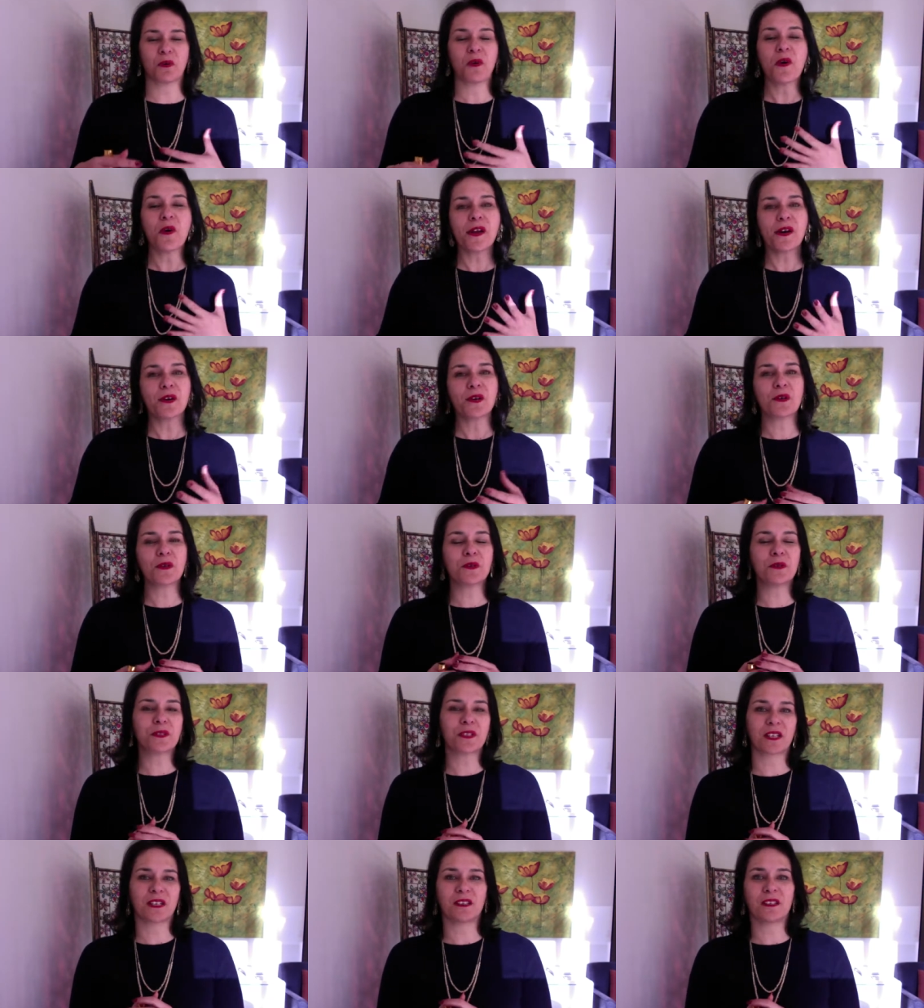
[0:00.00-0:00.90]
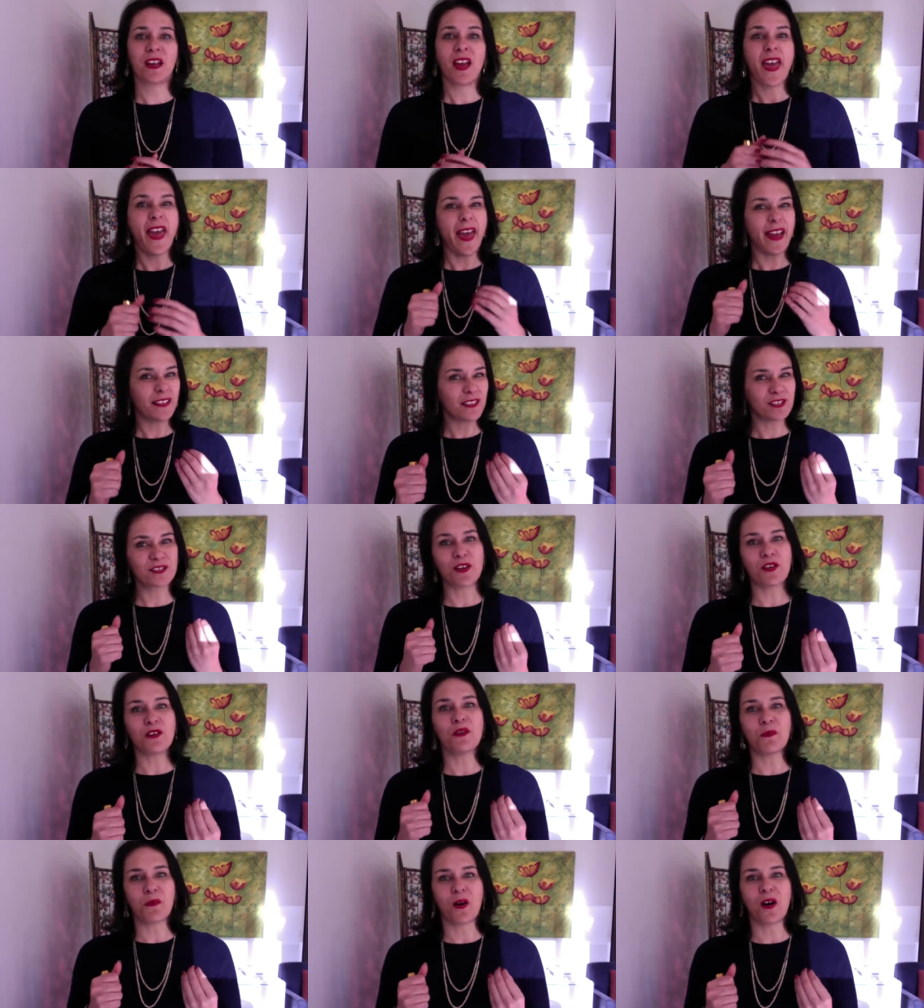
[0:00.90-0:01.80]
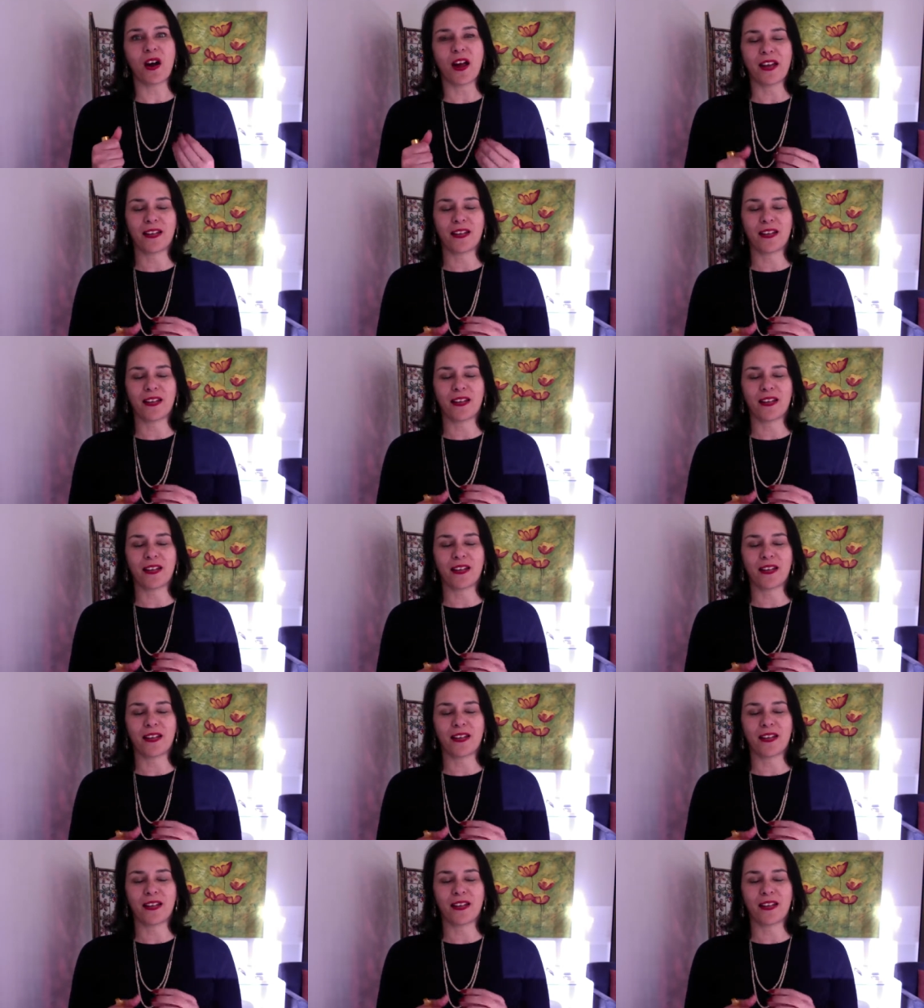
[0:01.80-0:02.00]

oils, and, and so do I.